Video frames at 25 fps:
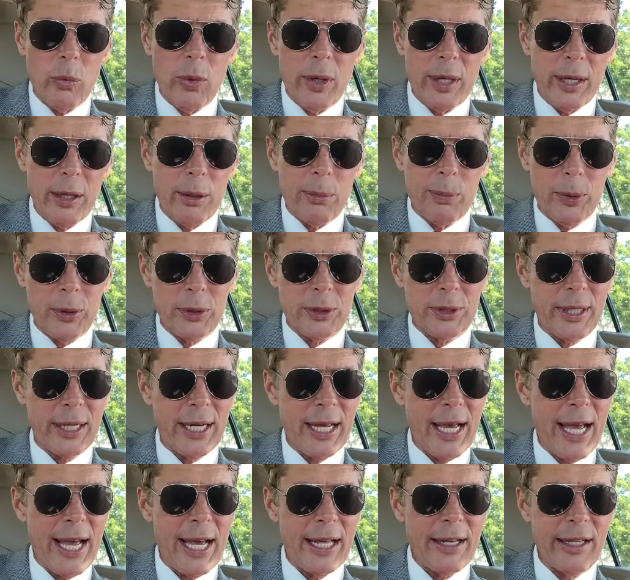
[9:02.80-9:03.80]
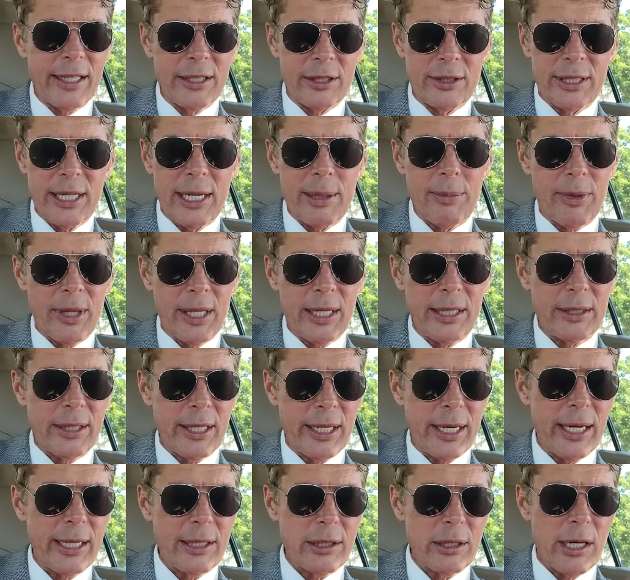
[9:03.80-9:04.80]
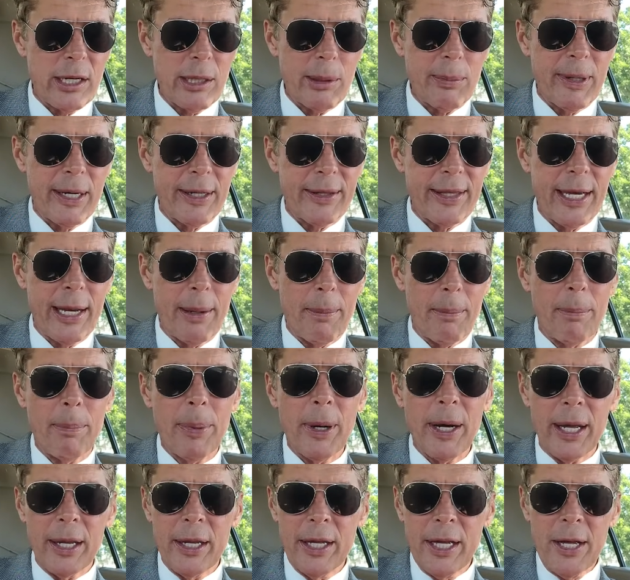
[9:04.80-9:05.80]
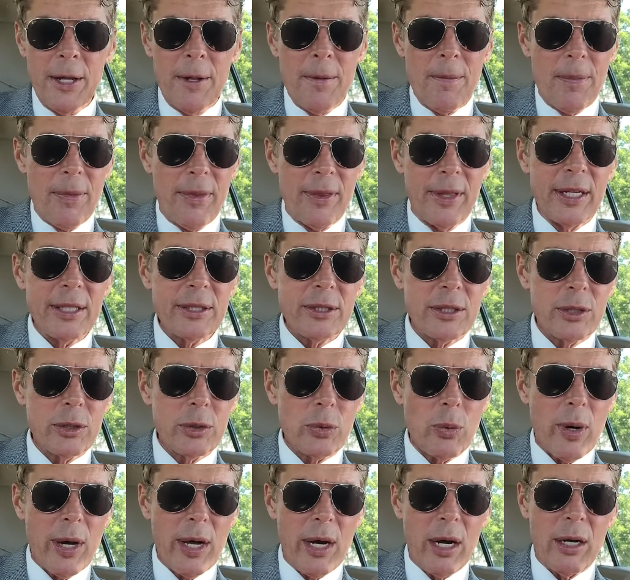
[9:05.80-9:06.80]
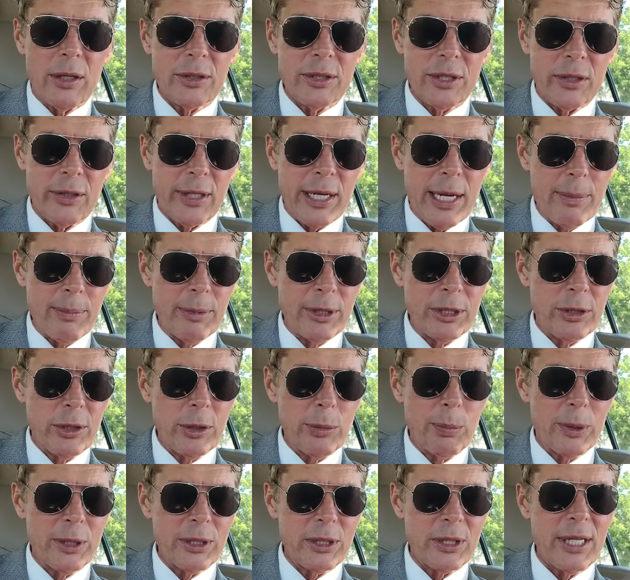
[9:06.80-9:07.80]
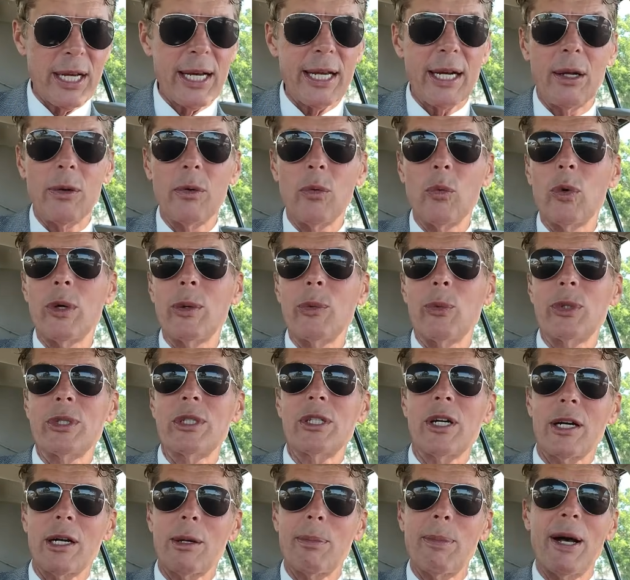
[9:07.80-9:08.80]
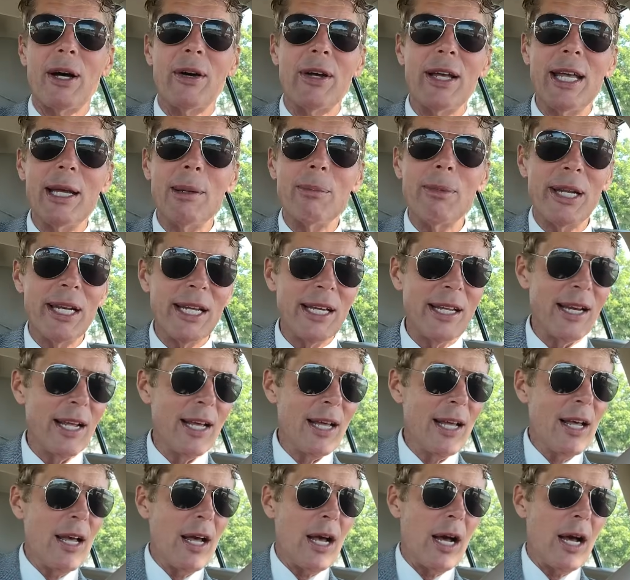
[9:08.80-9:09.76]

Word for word: one other person that had the same thing today talking about that but this is what also got me super excited when we talk about Eminent.